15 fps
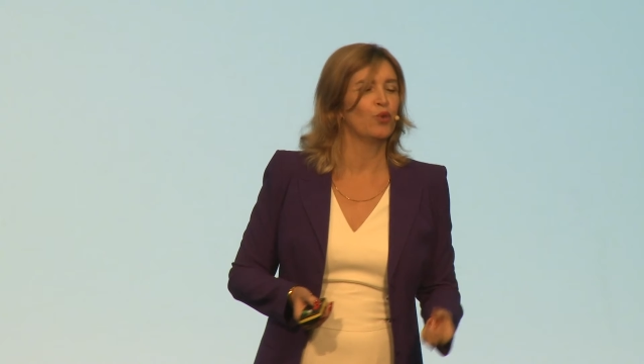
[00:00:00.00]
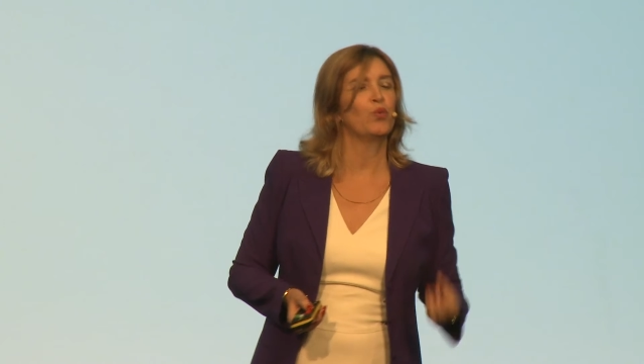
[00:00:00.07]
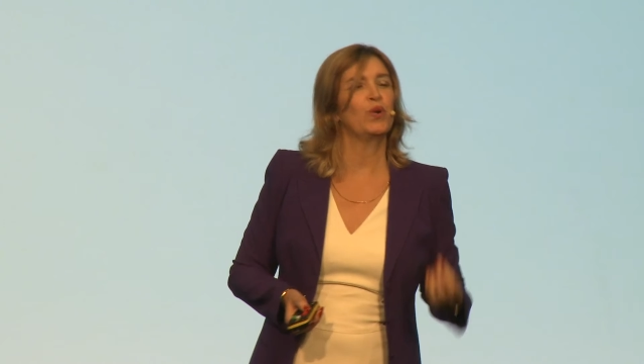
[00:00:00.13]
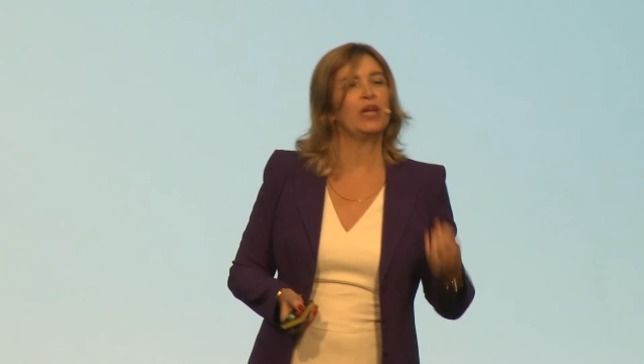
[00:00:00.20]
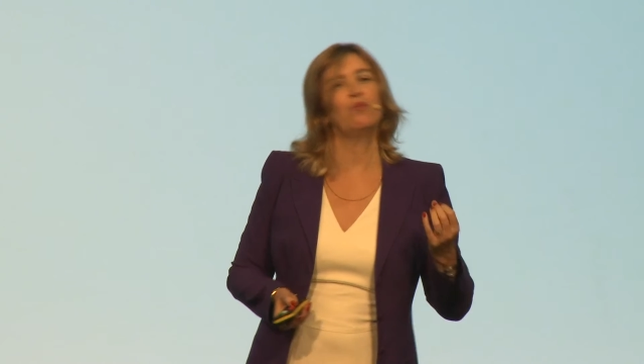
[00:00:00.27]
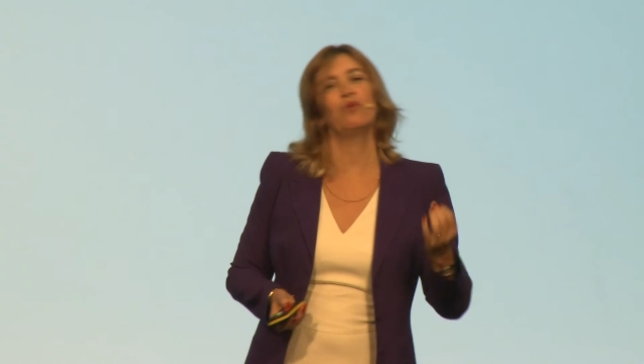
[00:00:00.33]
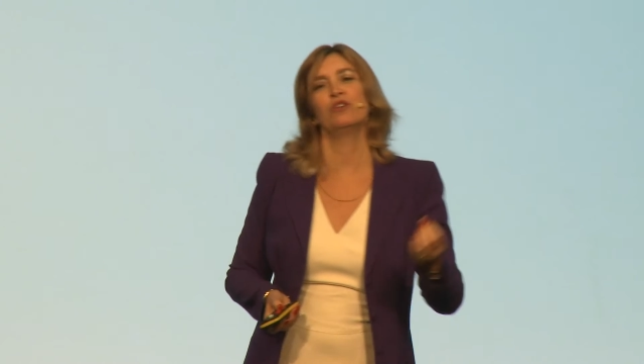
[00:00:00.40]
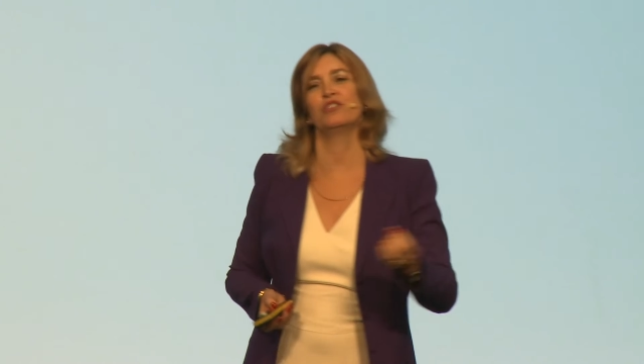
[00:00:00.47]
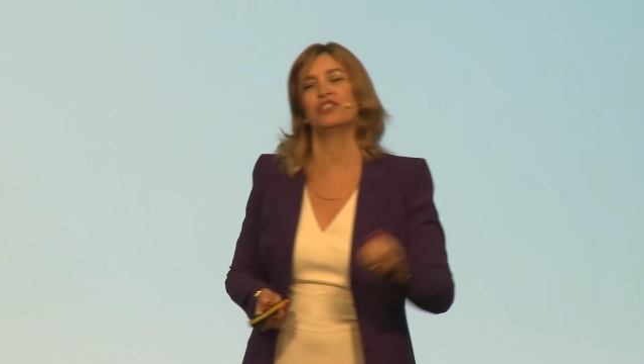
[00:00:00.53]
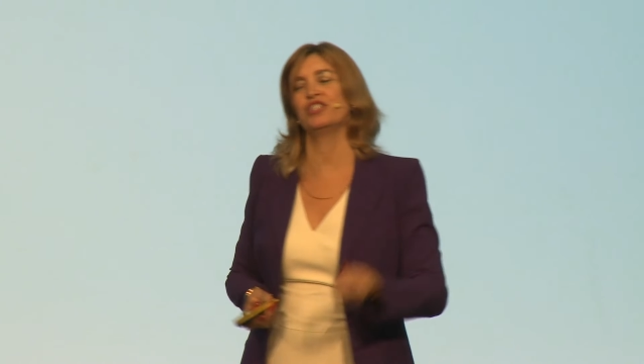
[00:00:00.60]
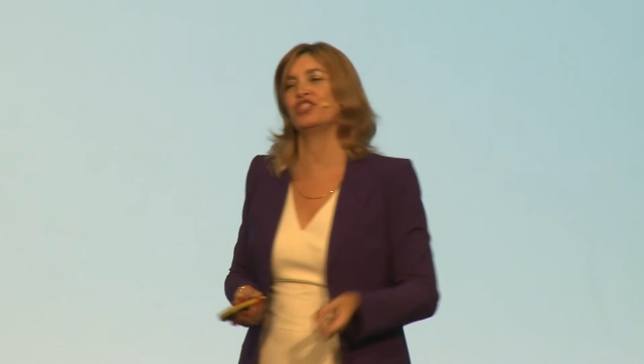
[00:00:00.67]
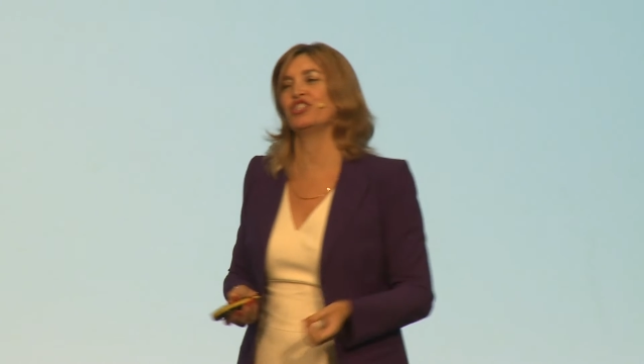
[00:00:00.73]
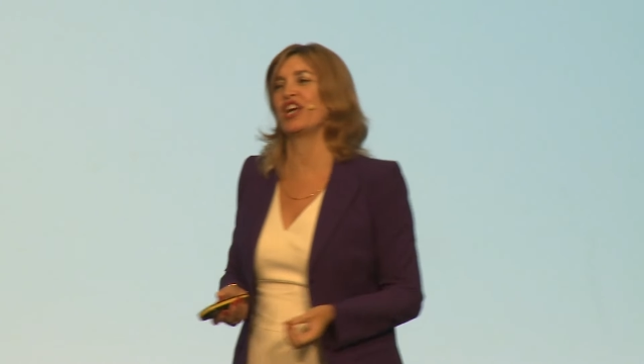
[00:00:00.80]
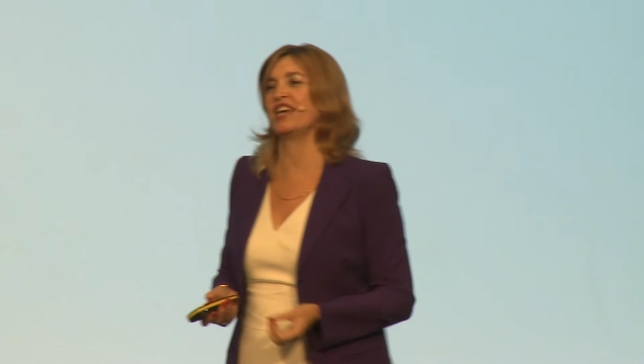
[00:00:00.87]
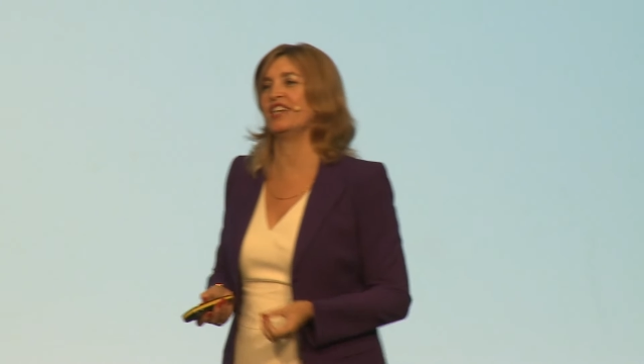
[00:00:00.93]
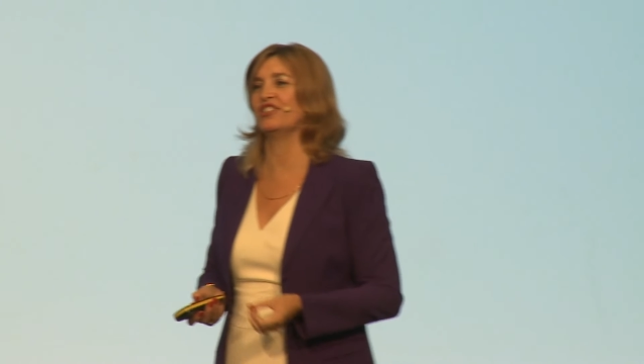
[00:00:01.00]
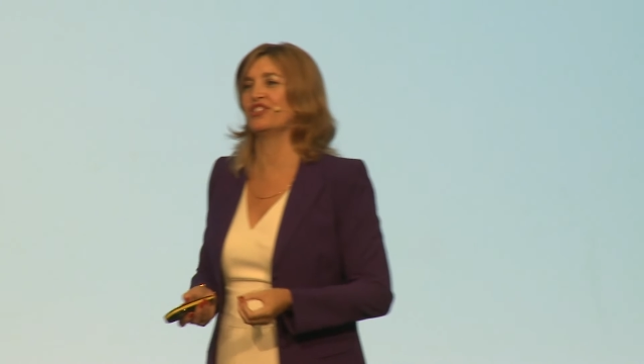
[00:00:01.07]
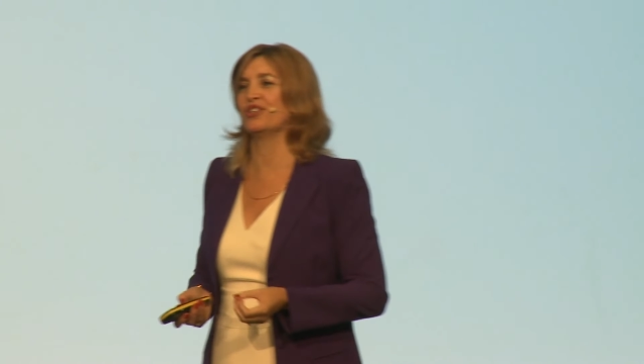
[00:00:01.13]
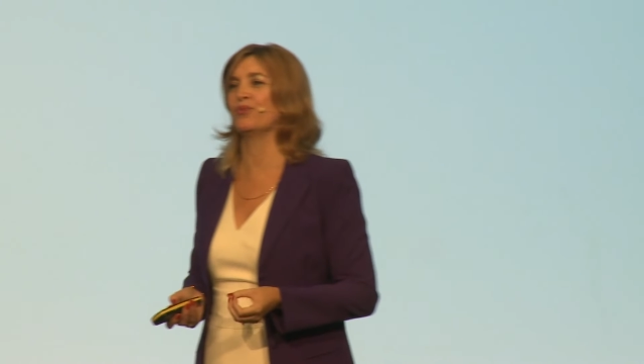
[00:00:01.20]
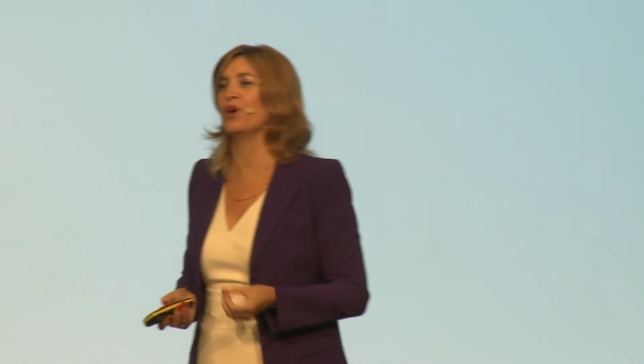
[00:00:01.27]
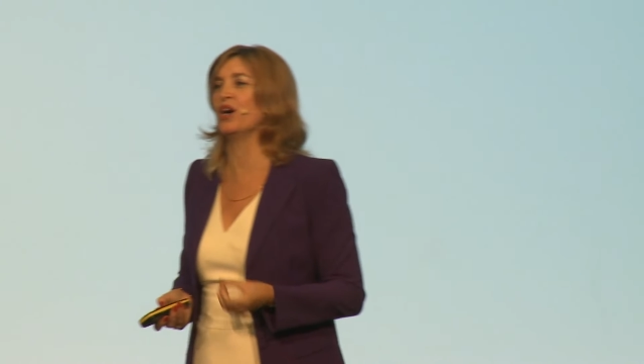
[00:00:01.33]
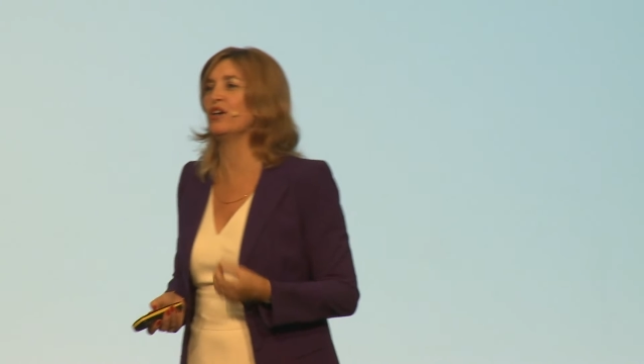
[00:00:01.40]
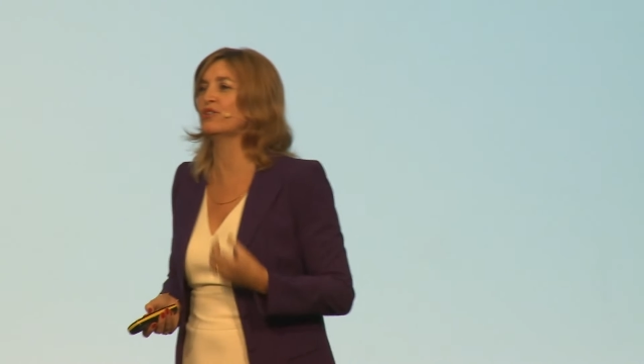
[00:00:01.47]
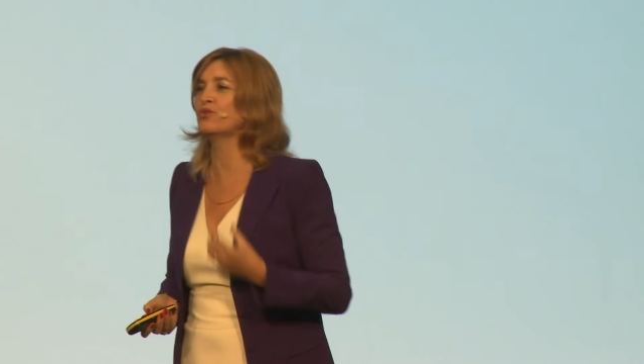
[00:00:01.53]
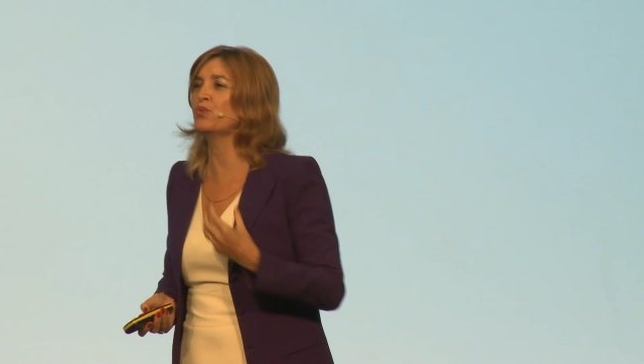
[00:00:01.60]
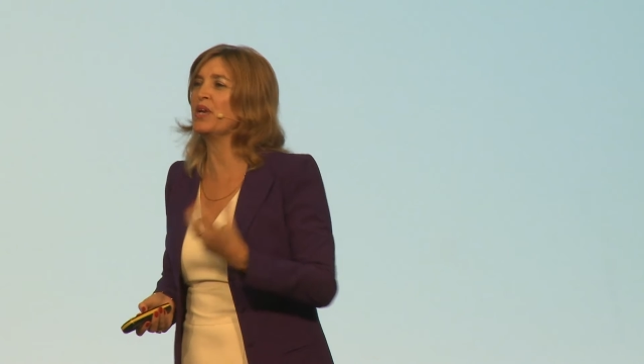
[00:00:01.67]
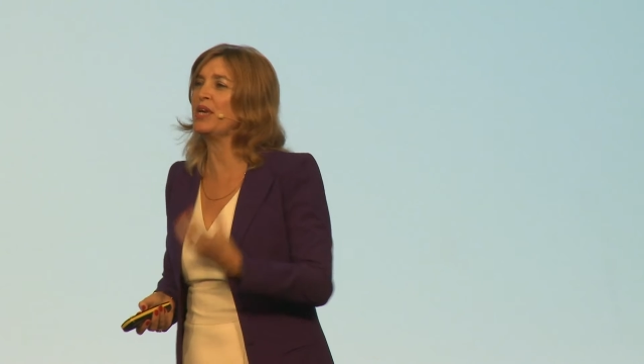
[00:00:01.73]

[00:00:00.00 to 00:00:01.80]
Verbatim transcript: We want to change the world,